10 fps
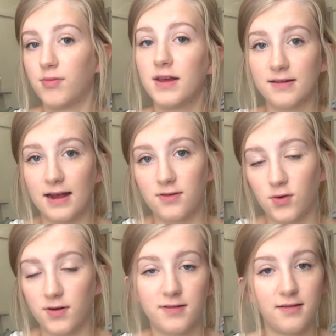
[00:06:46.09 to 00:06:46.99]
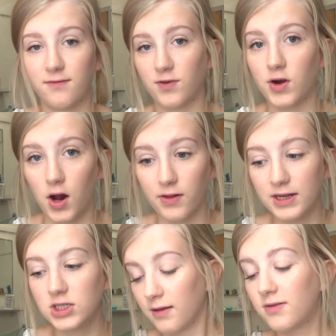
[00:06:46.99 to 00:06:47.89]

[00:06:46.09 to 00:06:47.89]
these kinds of courses and for college.